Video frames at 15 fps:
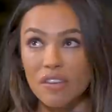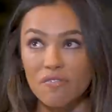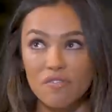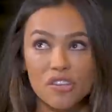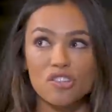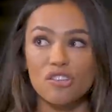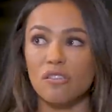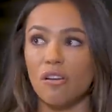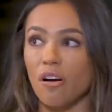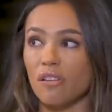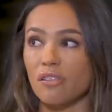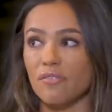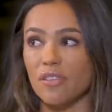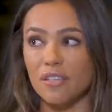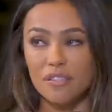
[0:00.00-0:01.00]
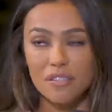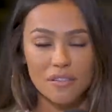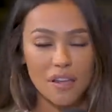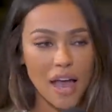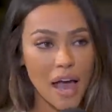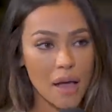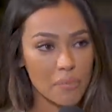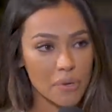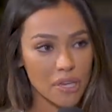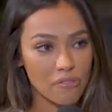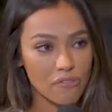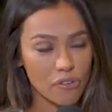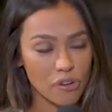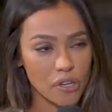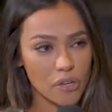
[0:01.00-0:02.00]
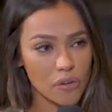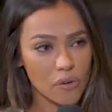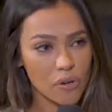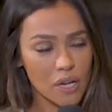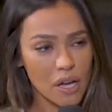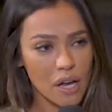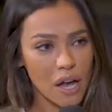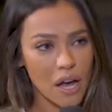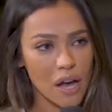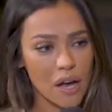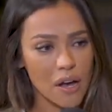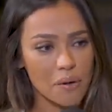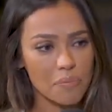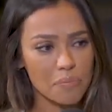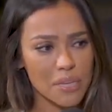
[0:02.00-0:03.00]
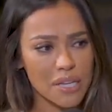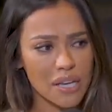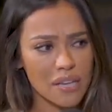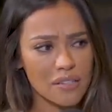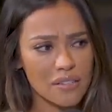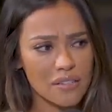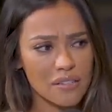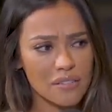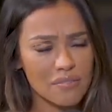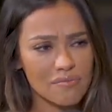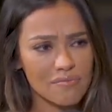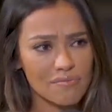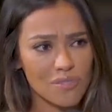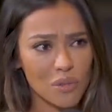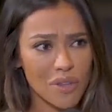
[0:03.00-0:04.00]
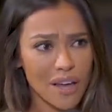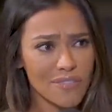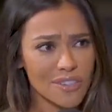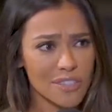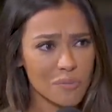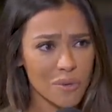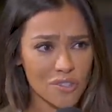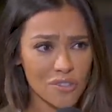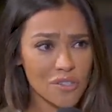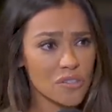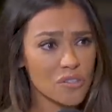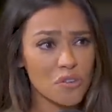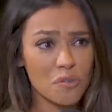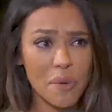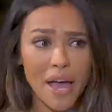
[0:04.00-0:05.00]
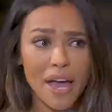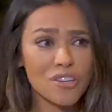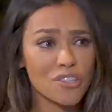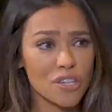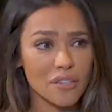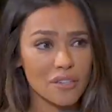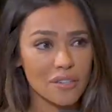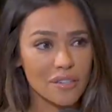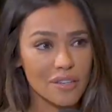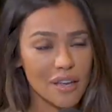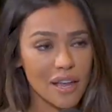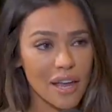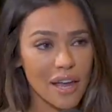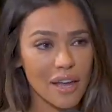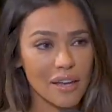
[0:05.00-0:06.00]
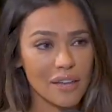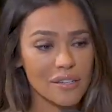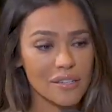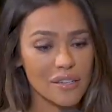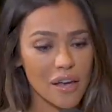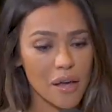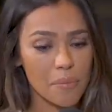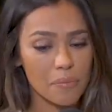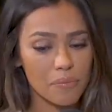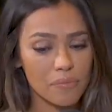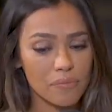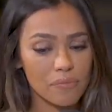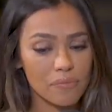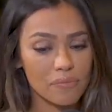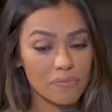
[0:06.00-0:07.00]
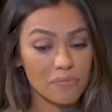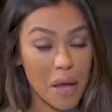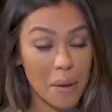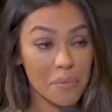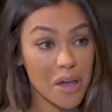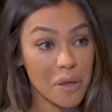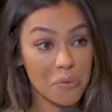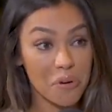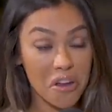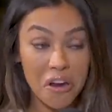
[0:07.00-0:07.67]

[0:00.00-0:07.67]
envisioned all of this happening for you um, because you love it so much. This is your passion. And, um, I'm glad we're